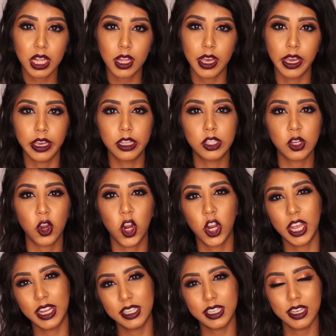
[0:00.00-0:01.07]
clients are
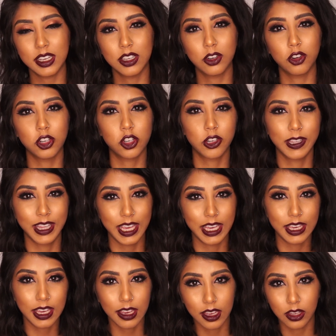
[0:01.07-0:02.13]
Indian or Sri
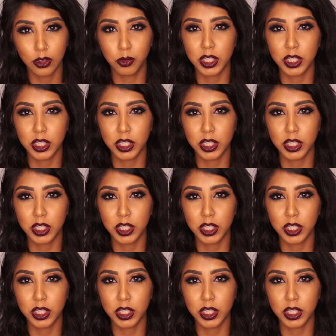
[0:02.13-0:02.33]
Lankan,